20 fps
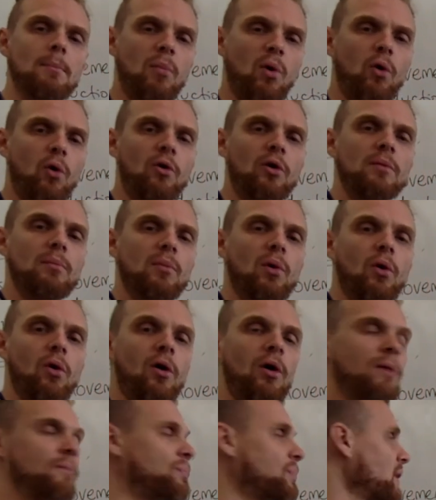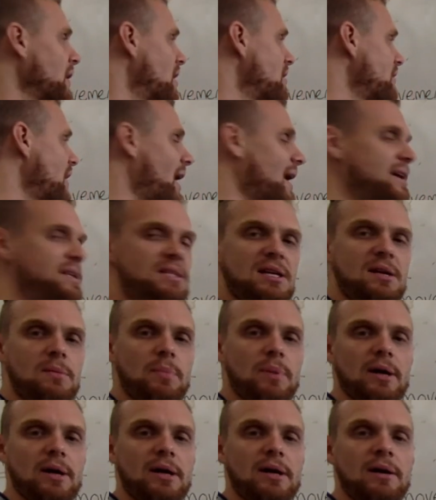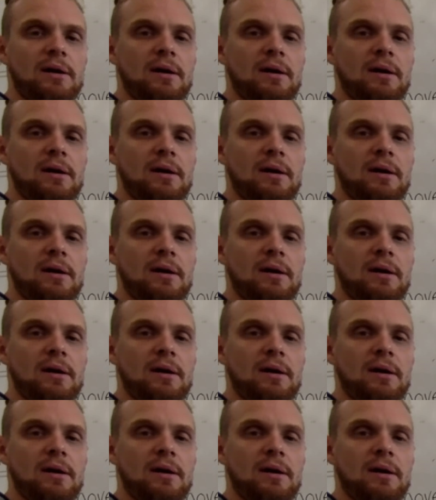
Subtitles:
more and more of ATP,